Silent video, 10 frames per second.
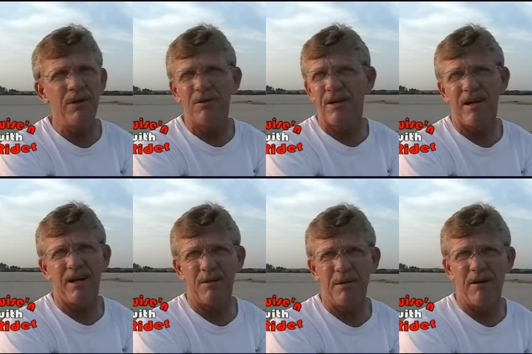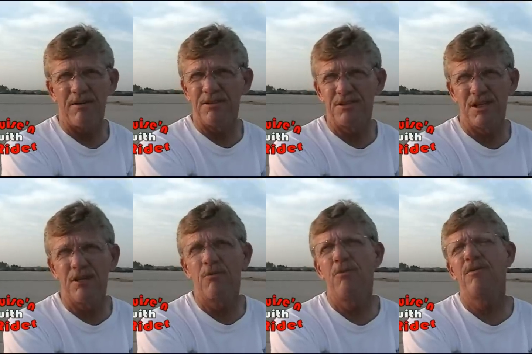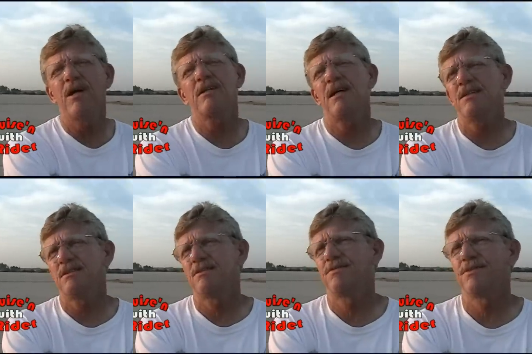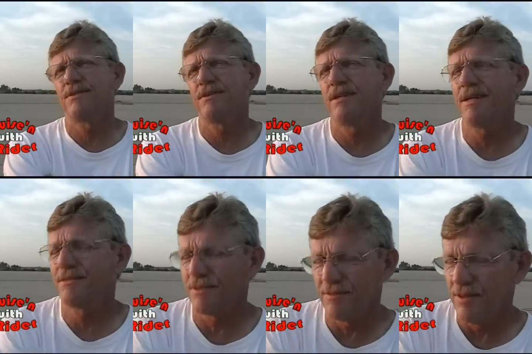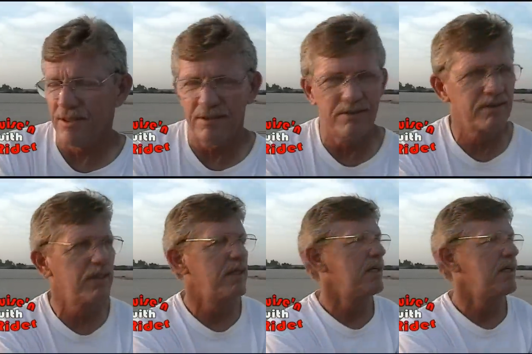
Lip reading: we don't care how you power your junk. We've got classes for electric vehicles.